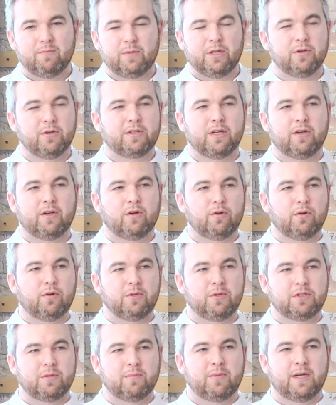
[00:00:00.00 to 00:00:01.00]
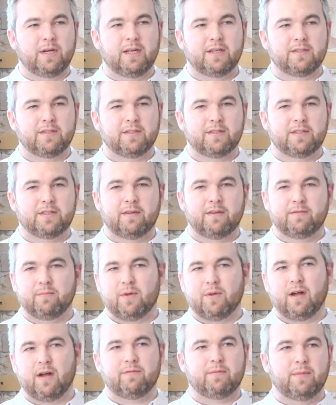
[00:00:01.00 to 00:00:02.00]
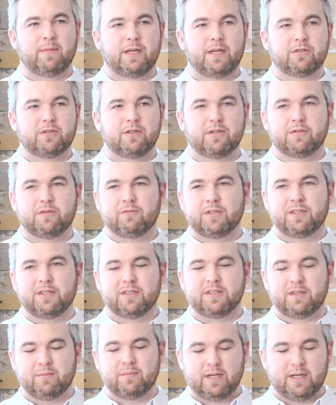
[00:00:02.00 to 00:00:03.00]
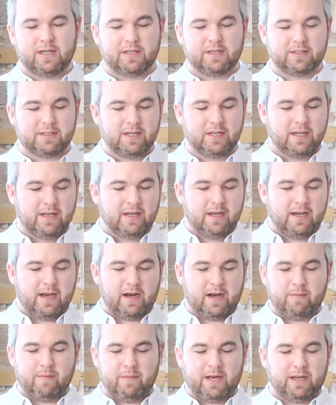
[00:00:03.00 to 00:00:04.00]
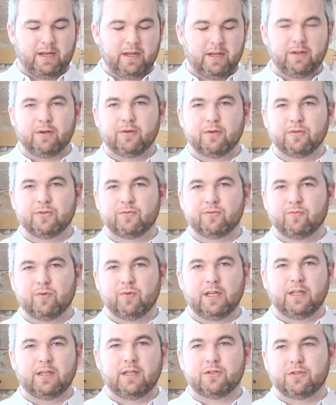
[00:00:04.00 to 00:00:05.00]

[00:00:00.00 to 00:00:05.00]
we looked at a whole bunch of biases there, from conformational to recency bias, and how many of those really